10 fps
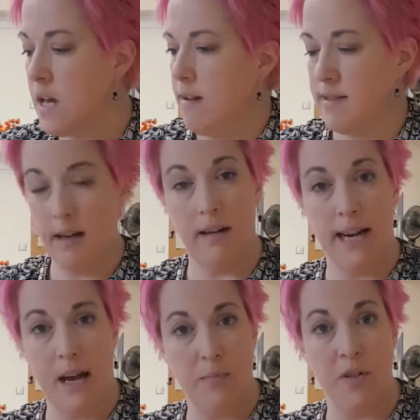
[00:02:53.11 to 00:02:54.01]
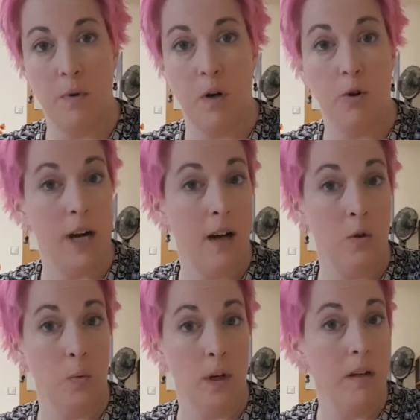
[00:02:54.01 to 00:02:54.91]
It's not going to happen tomorrow on
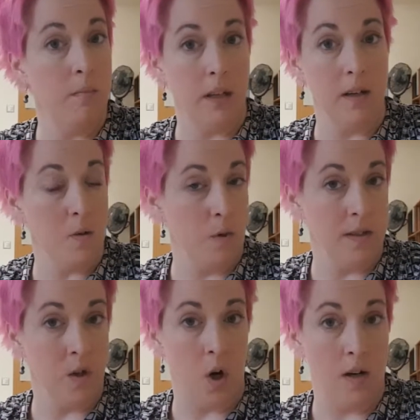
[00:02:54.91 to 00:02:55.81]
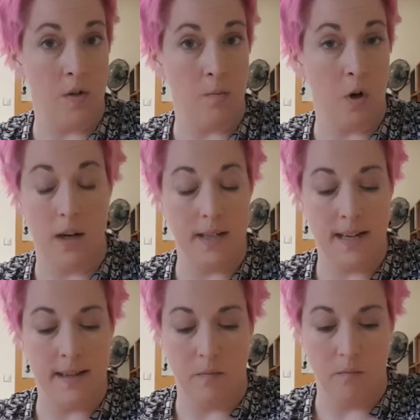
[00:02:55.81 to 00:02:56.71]
Halloween because, well, it's the costume
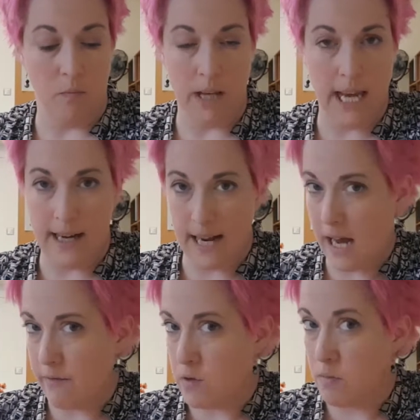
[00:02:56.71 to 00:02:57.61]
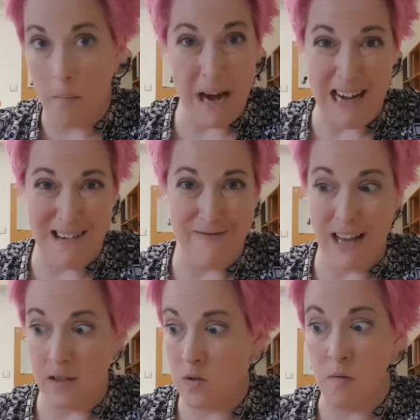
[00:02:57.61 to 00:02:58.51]
contest and we can't have two
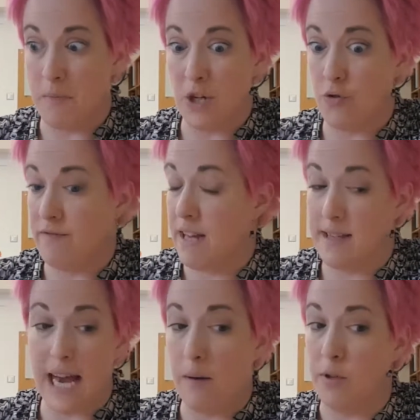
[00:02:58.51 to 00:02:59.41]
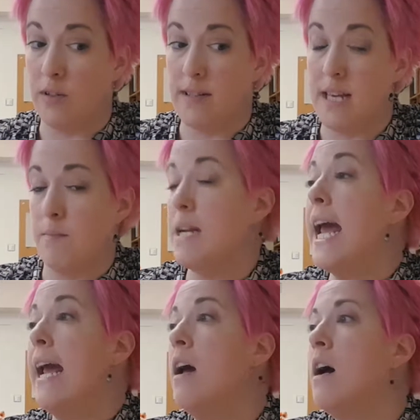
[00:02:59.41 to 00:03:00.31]
major events happen on the same
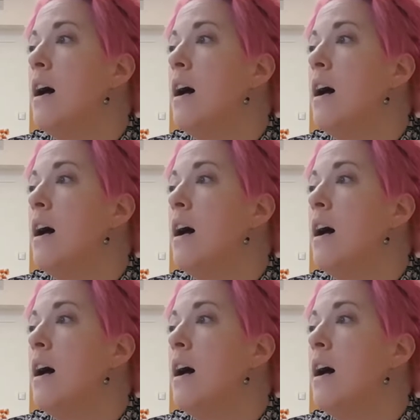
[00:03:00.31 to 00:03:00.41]
day.